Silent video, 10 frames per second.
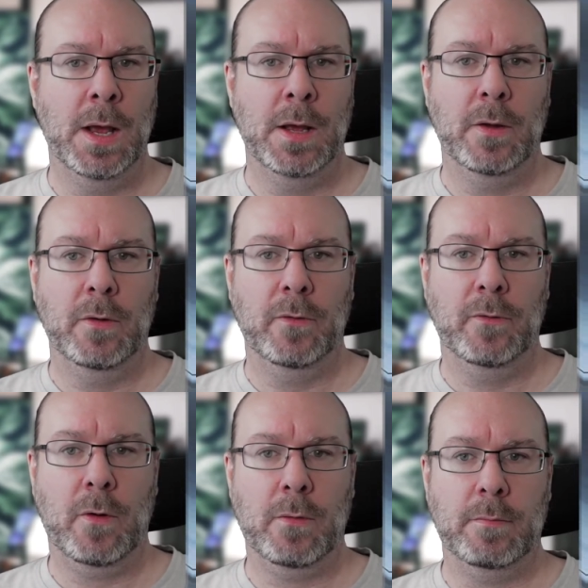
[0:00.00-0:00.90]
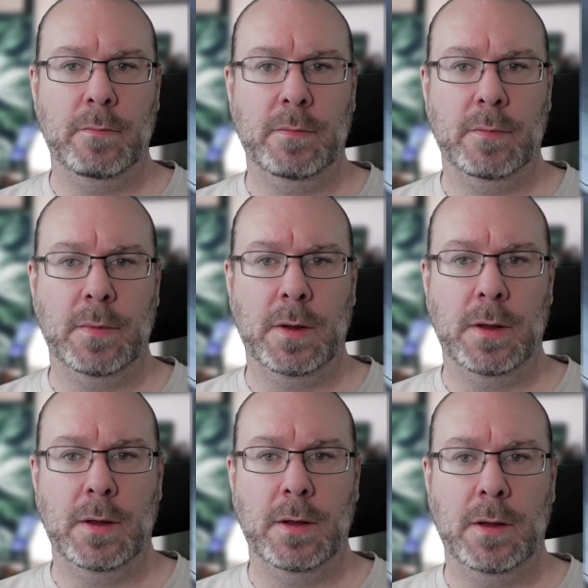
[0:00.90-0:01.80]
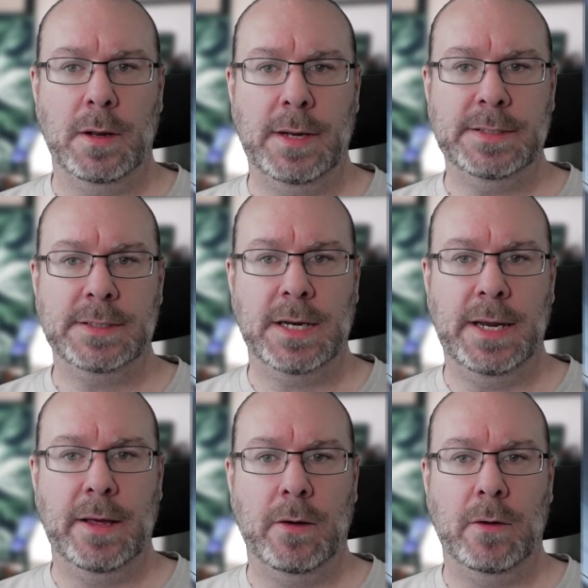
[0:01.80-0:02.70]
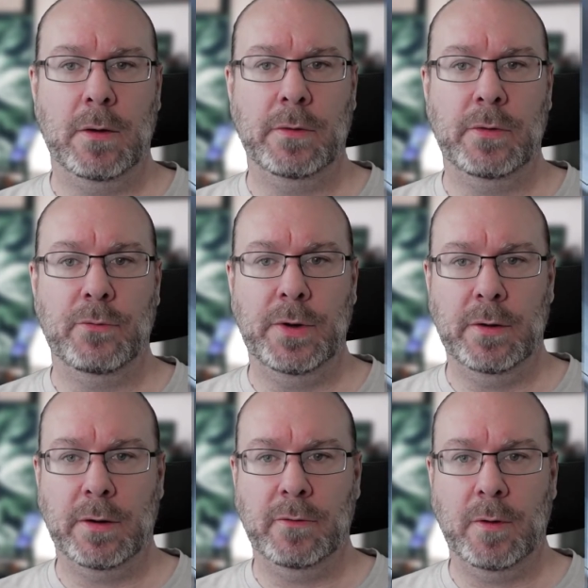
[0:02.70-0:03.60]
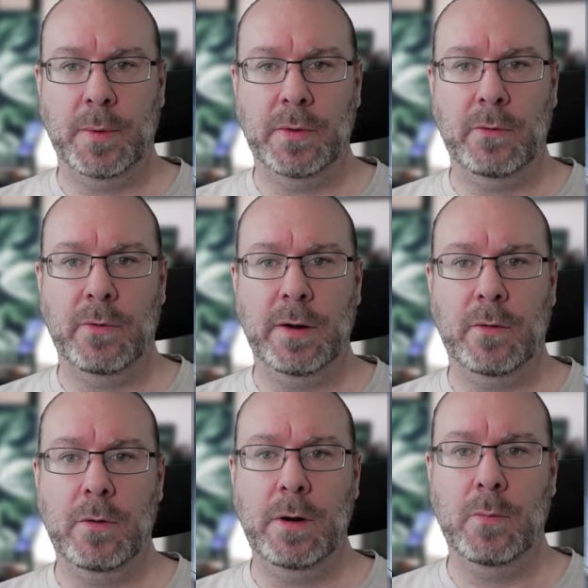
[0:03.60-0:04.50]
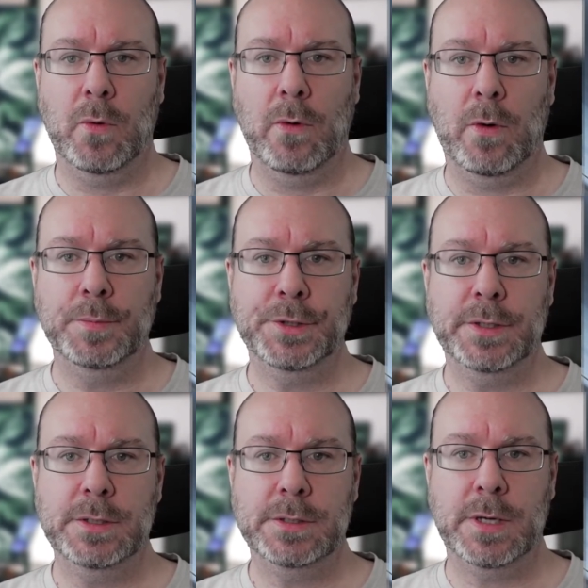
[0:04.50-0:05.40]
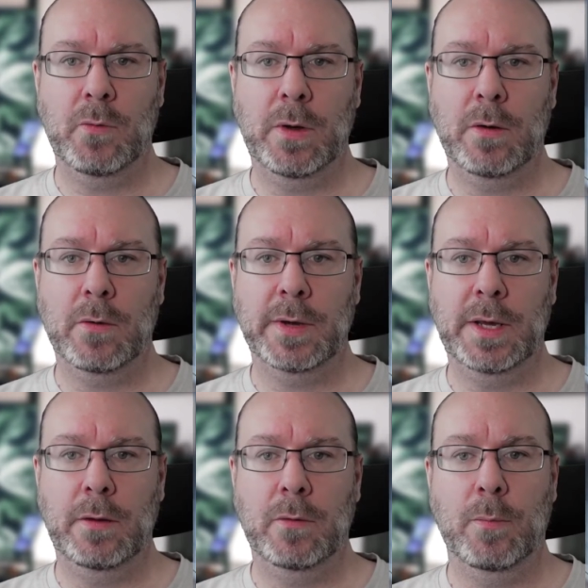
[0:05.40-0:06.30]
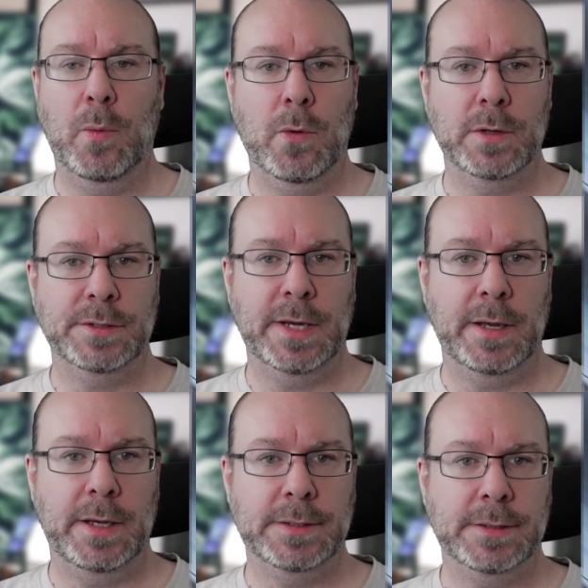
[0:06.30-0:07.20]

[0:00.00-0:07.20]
So let's click on the 3 dots up at the right corner, more options, and we go into board settings.